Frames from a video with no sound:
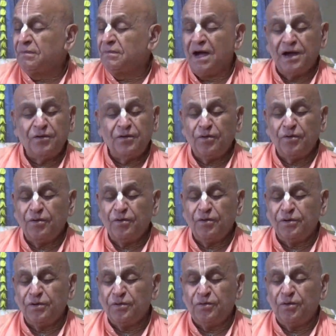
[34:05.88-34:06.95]
I don't know,
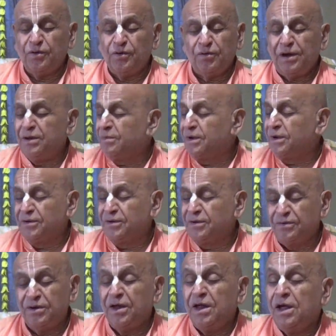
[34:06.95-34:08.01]
you don't know, anybody.
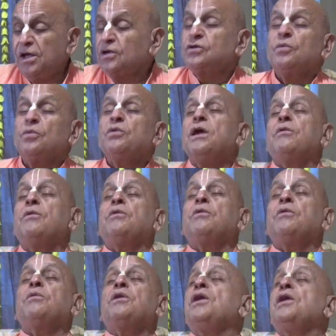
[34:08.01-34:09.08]
So we have to
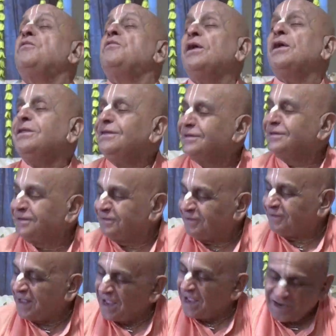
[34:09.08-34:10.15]
be ready for this
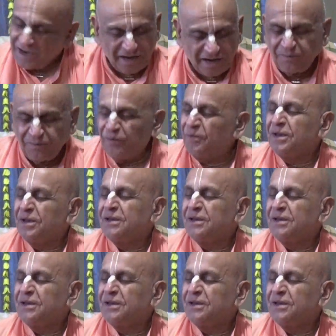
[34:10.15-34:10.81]
at any moment.